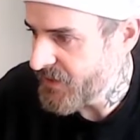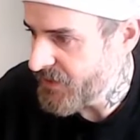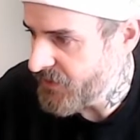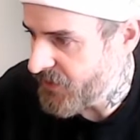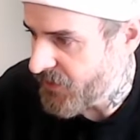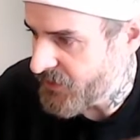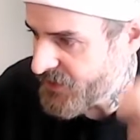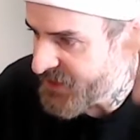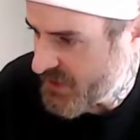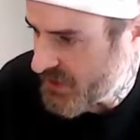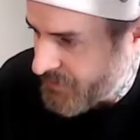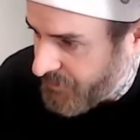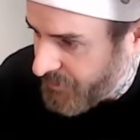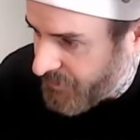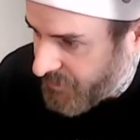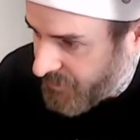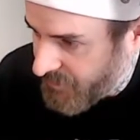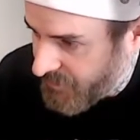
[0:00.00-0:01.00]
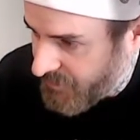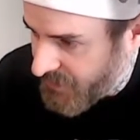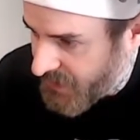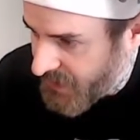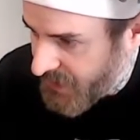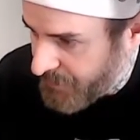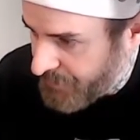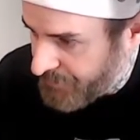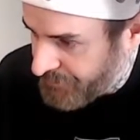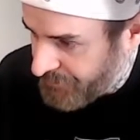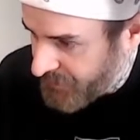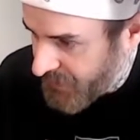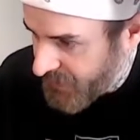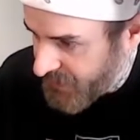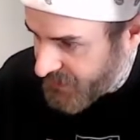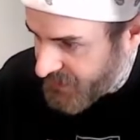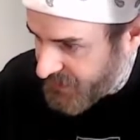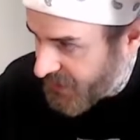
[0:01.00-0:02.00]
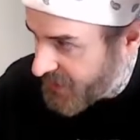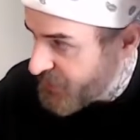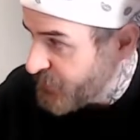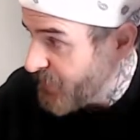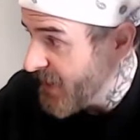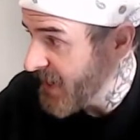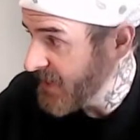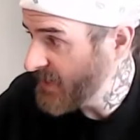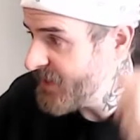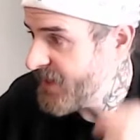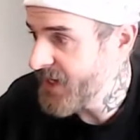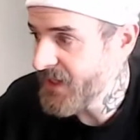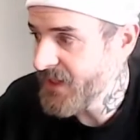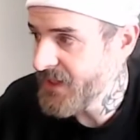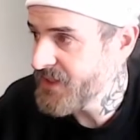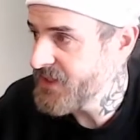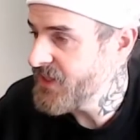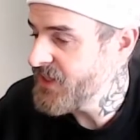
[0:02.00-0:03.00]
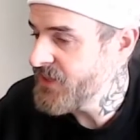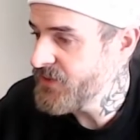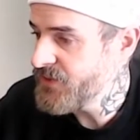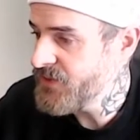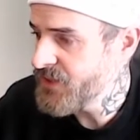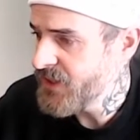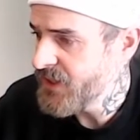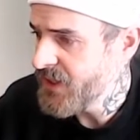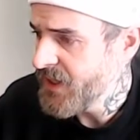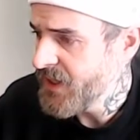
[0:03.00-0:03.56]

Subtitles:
or some sketch pads that I like to use.